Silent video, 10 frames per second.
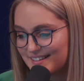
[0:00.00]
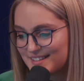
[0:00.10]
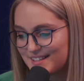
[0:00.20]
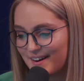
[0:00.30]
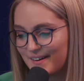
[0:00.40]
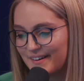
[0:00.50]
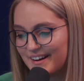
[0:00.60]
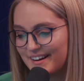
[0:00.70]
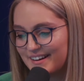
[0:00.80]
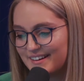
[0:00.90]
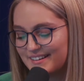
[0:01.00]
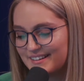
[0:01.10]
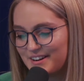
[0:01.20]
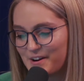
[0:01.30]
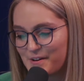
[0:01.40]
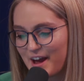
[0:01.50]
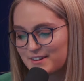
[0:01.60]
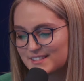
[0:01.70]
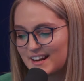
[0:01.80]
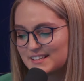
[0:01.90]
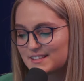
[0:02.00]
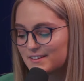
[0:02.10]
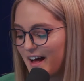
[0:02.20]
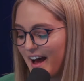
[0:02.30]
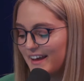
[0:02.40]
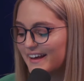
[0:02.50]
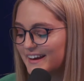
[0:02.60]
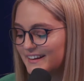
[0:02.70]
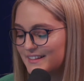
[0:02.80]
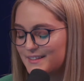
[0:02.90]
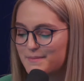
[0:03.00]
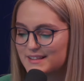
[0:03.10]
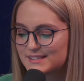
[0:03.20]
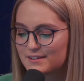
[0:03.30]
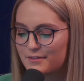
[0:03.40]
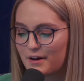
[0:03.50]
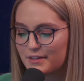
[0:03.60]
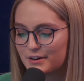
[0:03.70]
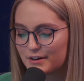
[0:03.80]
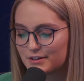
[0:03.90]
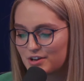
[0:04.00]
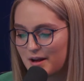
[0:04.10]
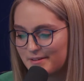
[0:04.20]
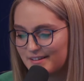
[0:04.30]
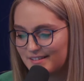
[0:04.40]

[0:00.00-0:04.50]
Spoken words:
So, that was a nice little highlight in the midst of all the girl drama.